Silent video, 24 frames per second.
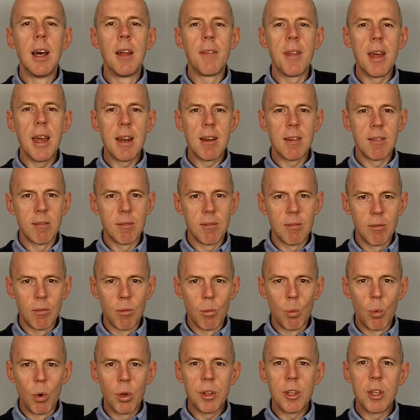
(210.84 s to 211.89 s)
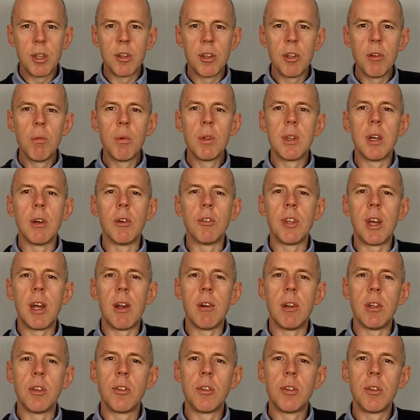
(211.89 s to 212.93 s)
And then, what do you do with those
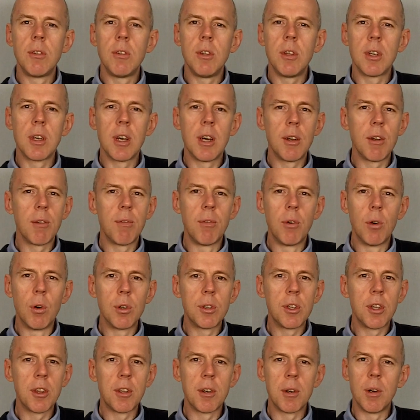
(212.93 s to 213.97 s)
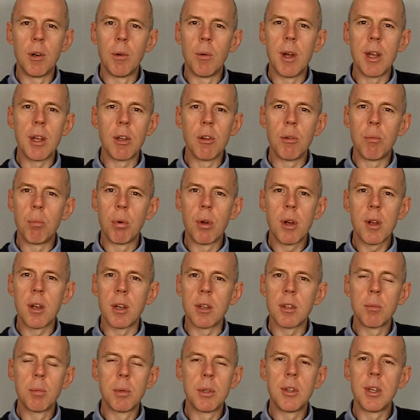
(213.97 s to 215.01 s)
errors? You can't afford to throw away good
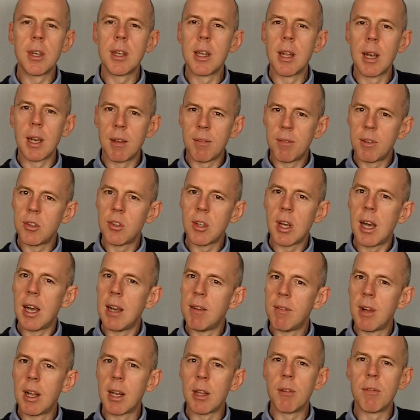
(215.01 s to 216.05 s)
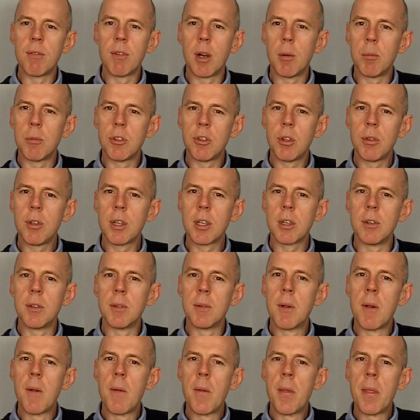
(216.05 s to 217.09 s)
product, particularly if it's a high-value
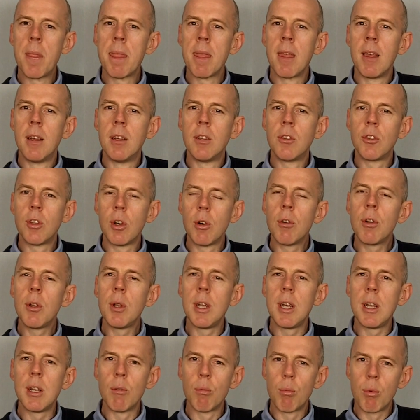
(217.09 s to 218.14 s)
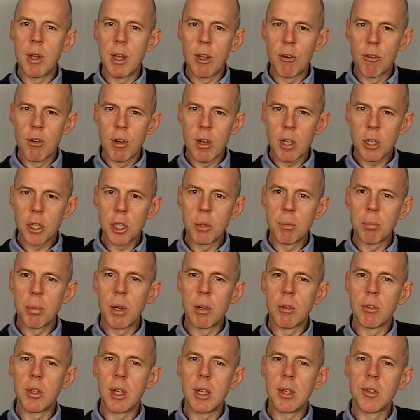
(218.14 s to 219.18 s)
pharmaceutical, so you need a reintroduction
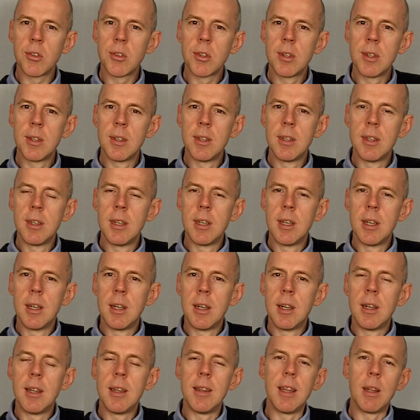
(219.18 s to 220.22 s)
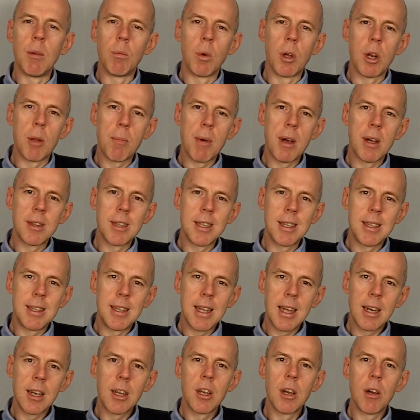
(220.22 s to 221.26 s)
process. And then what about the
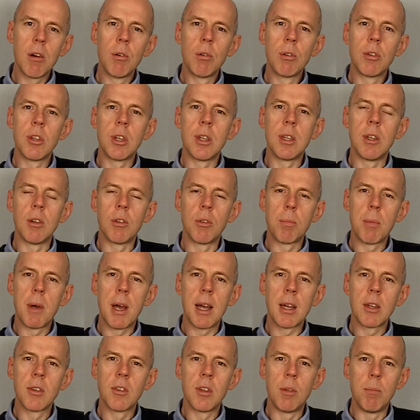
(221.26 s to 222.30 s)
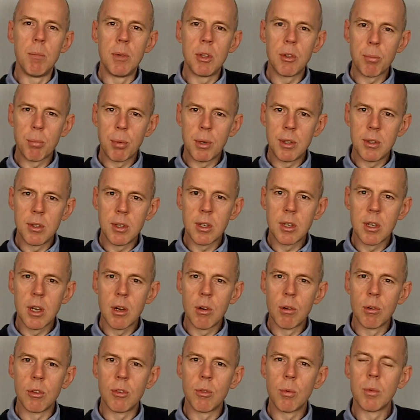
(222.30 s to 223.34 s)
dead codes on those packs, the misprinted
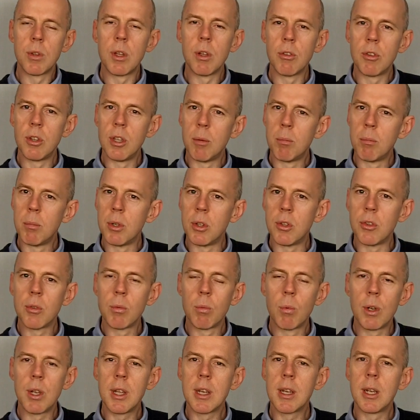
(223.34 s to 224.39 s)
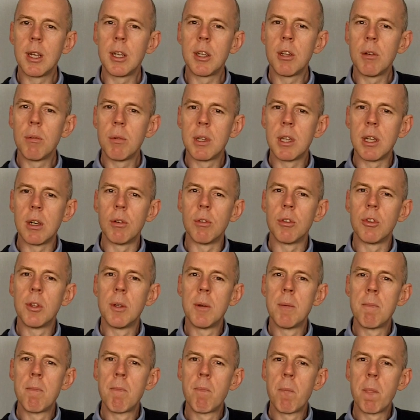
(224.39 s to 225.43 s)
codes, those numbers? What are you going to do with those?